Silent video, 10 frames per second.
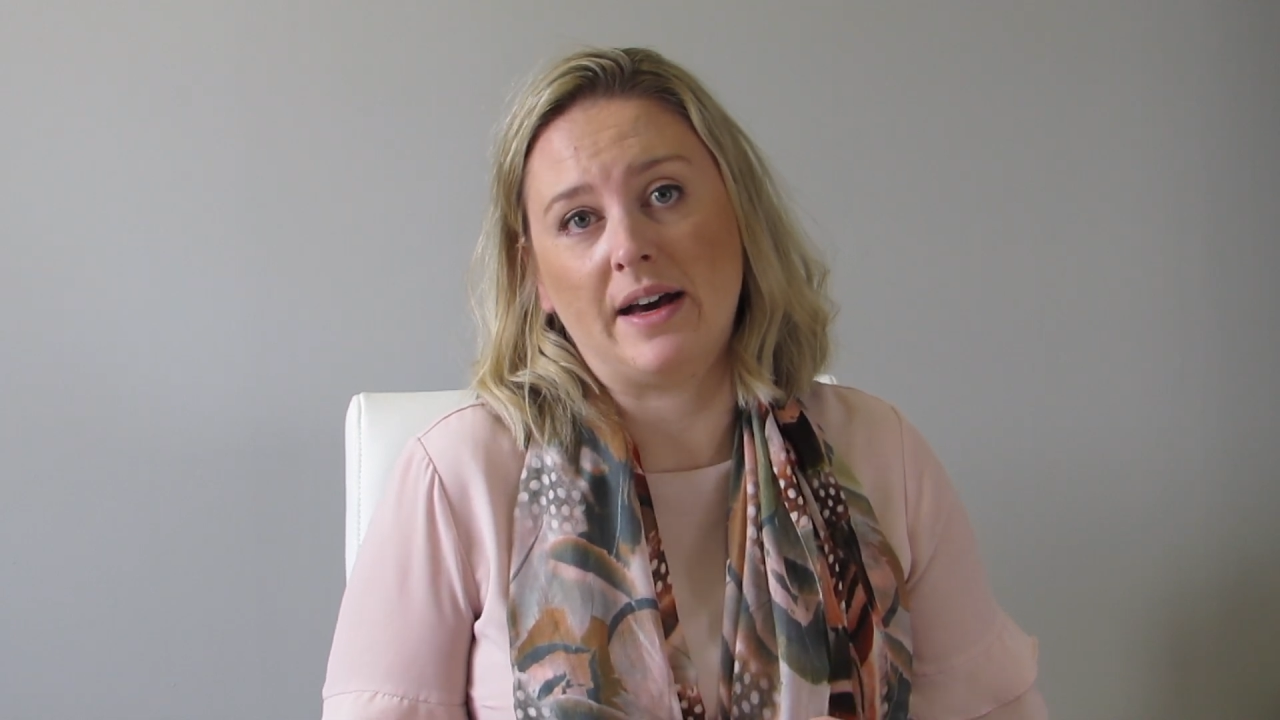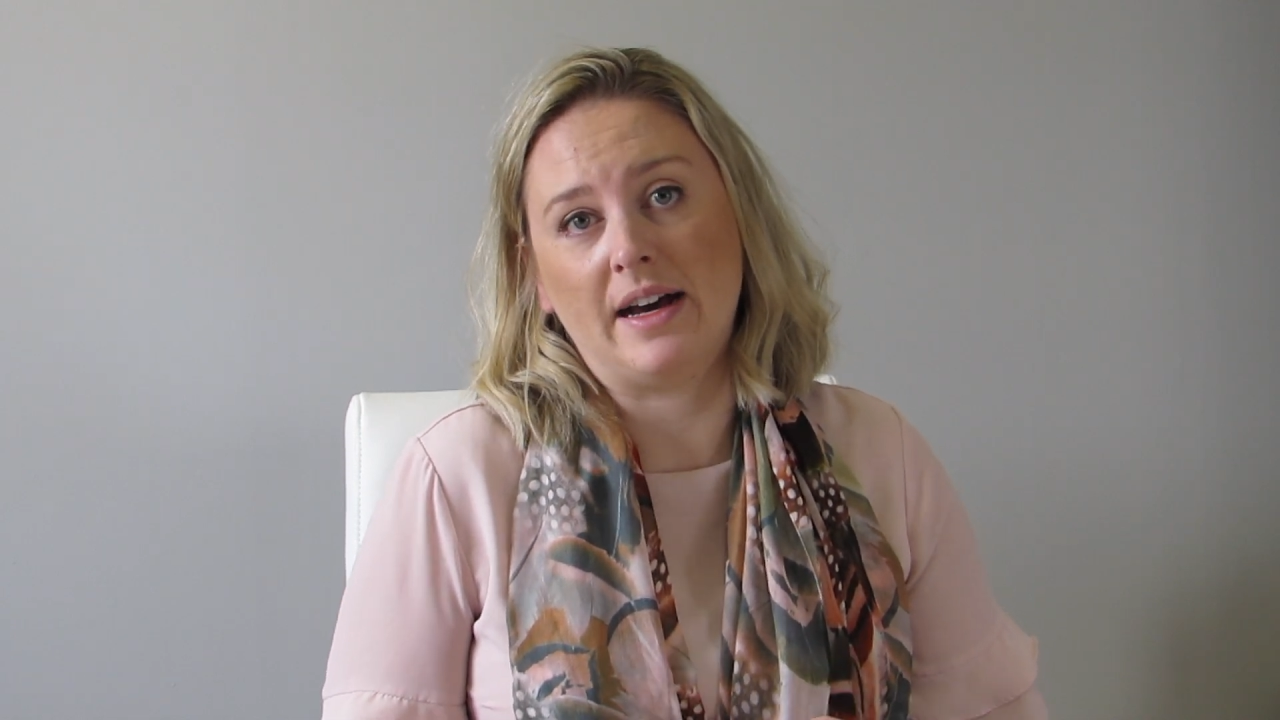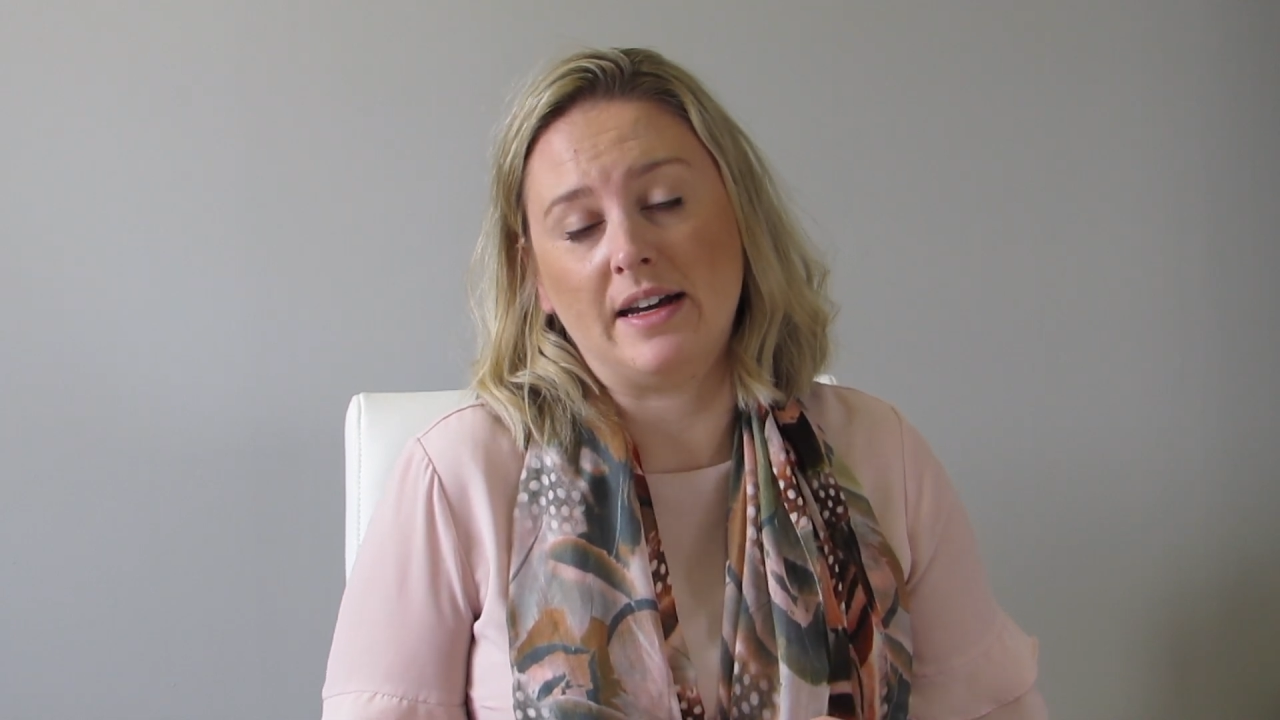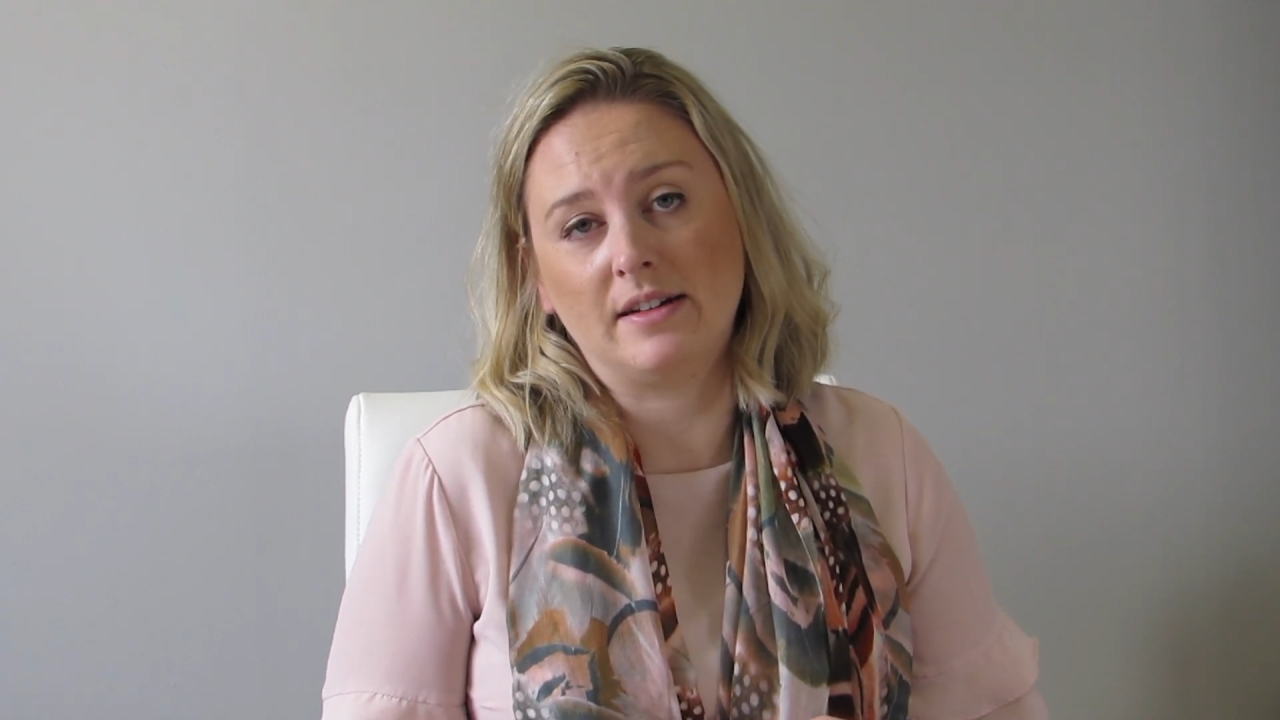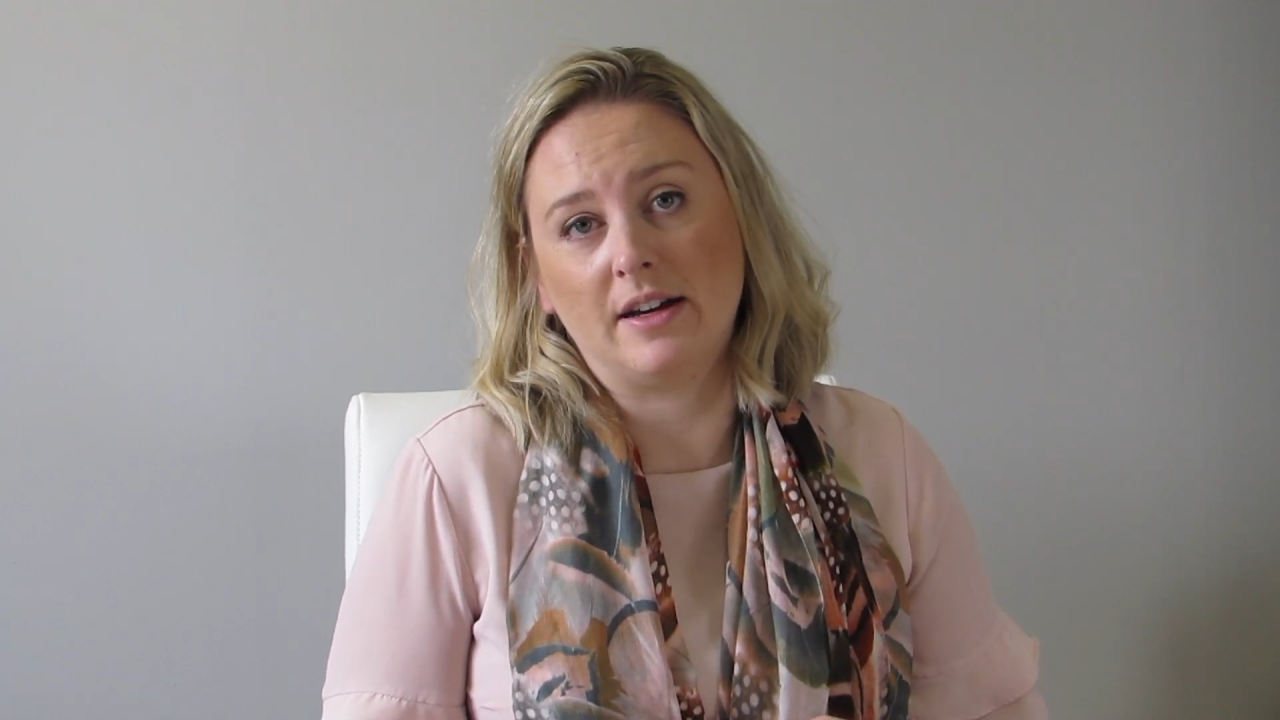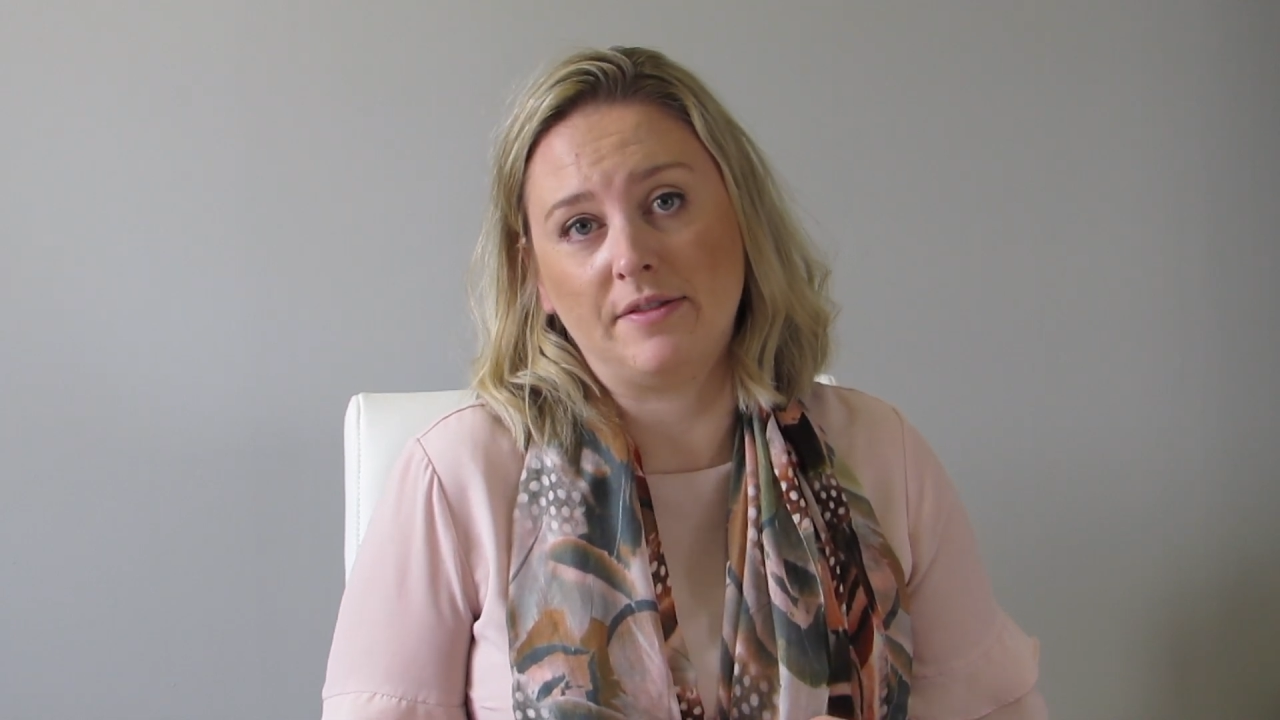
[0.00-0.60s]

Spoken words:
that